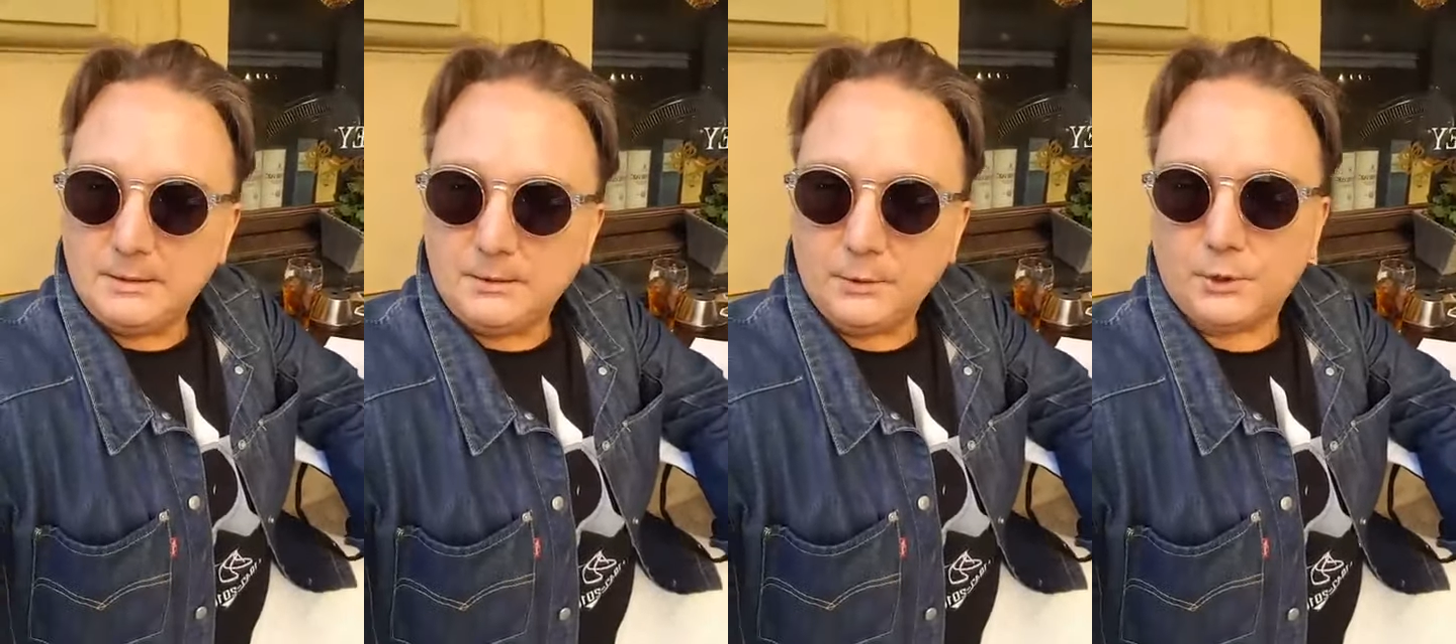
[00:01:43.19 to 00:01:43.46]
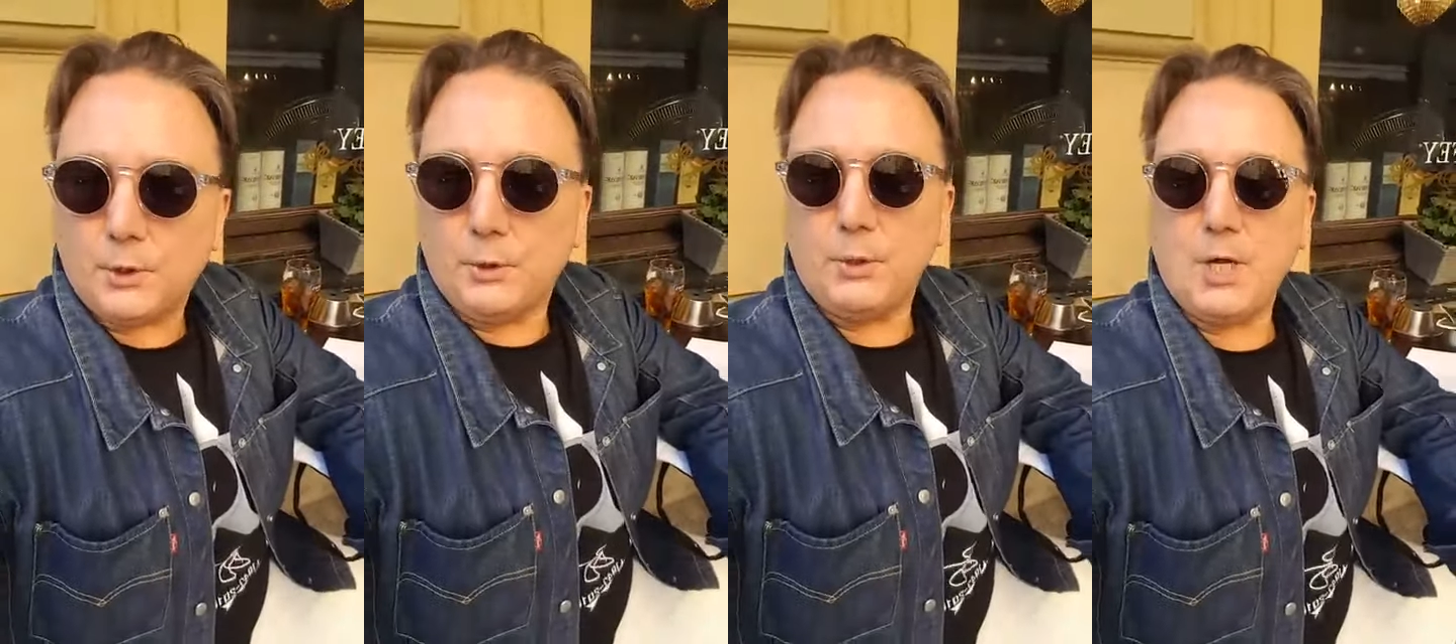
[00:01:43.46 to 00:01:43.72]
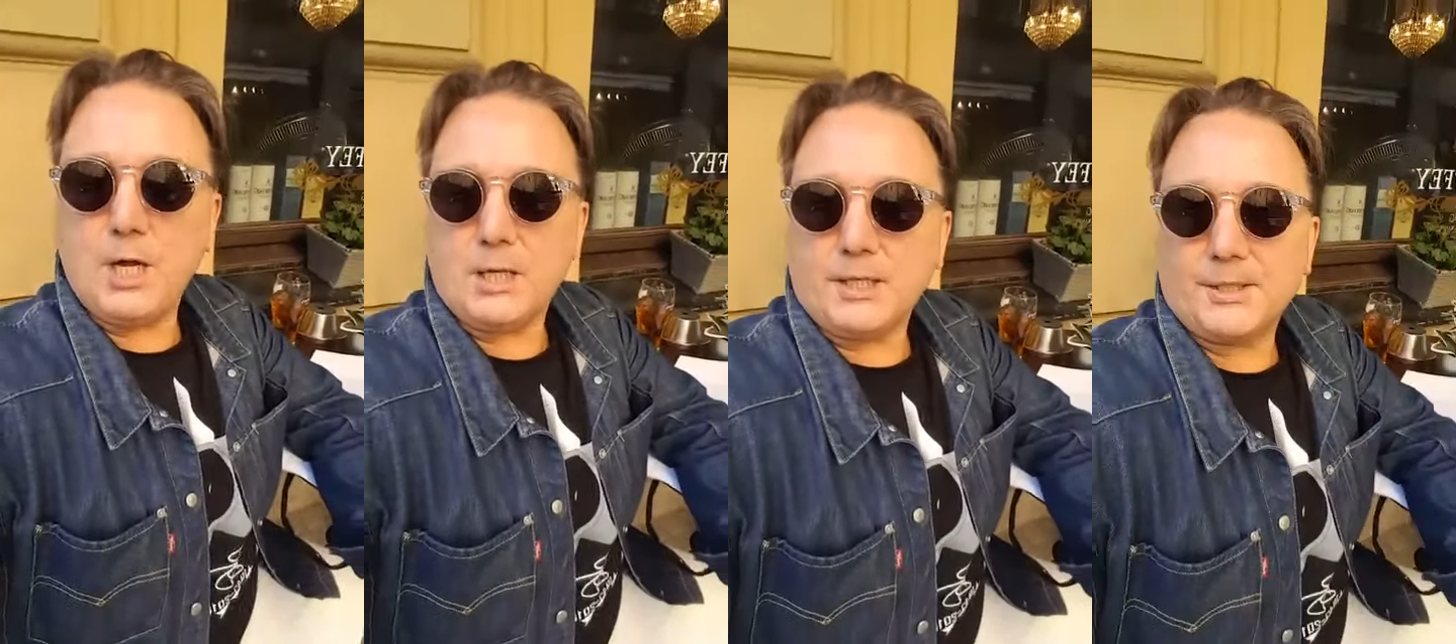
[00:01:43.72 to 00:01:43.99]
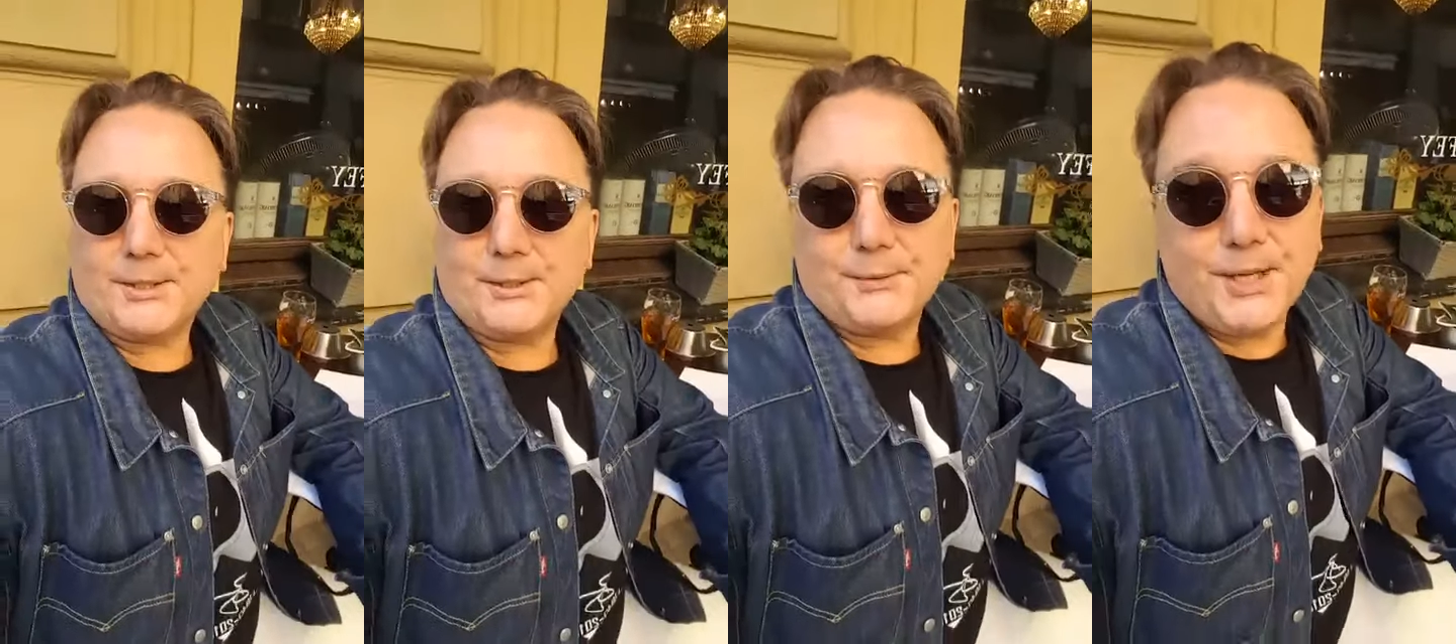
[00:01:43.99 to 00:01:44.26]
You're too young."
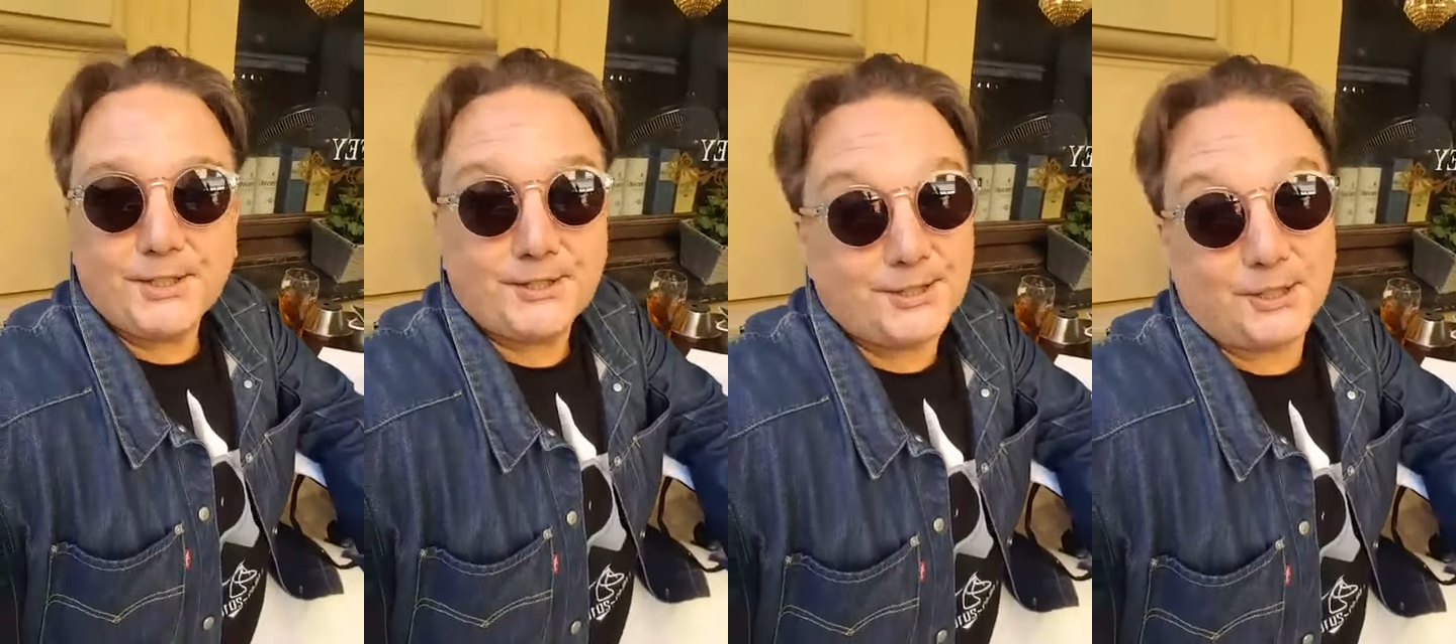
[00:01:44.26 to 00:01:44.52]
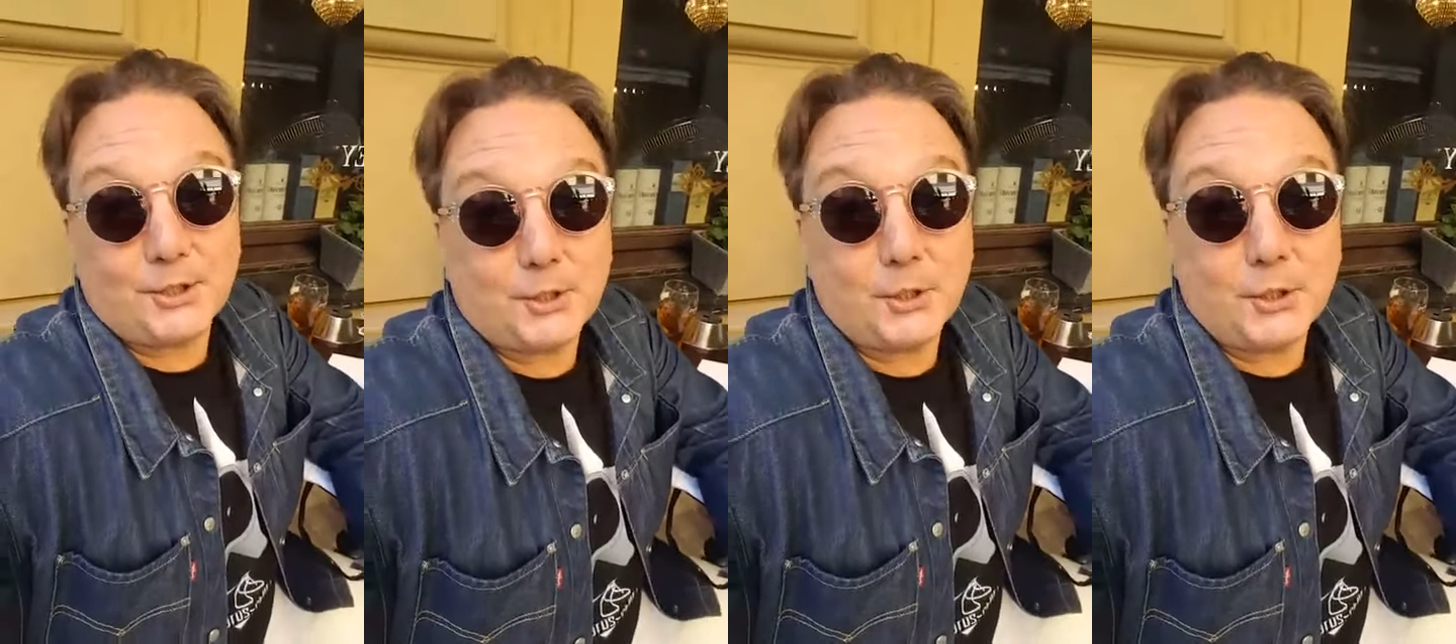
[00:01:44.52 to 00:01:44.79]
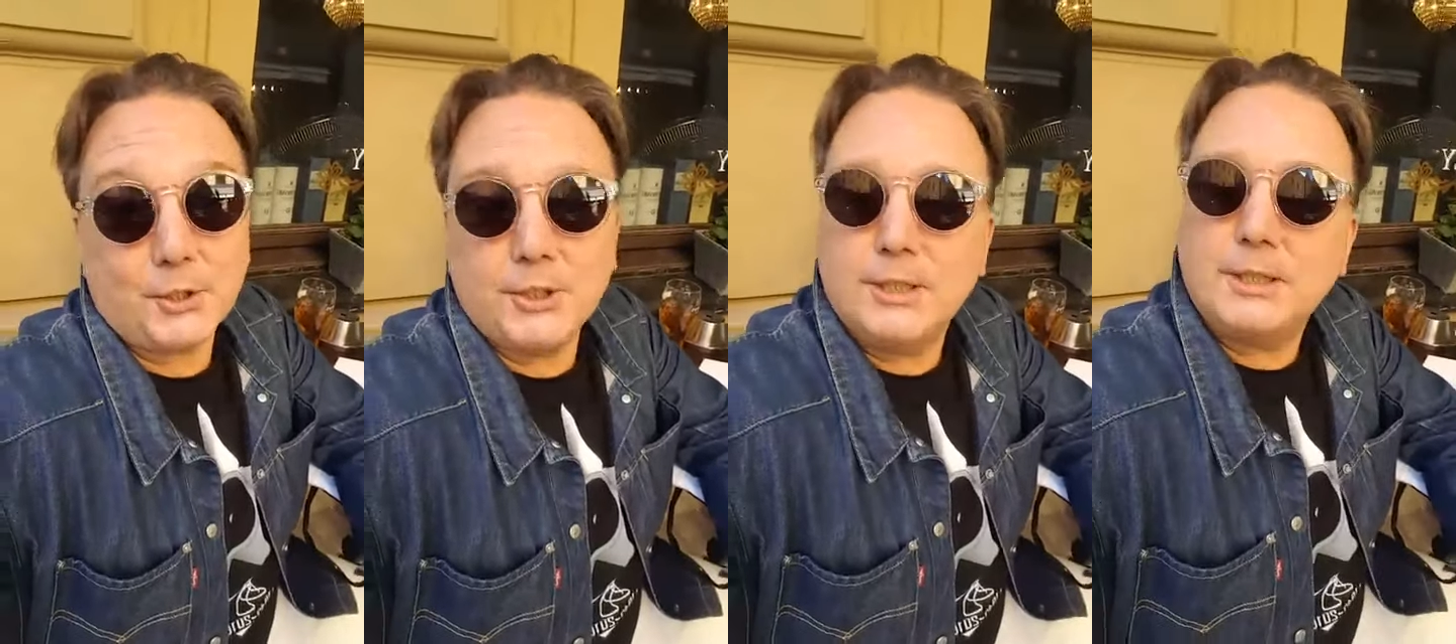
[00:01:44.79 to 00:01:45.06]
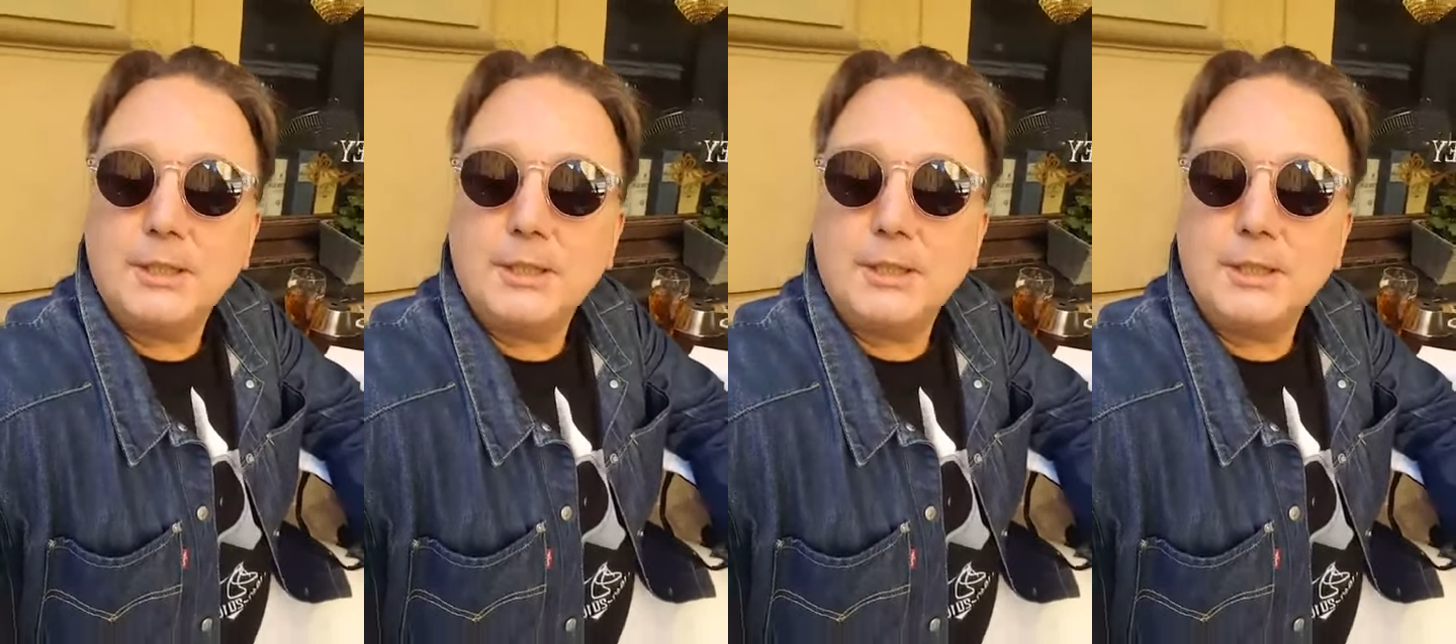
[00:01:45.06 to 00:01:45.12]
I said, "Yes, it's true."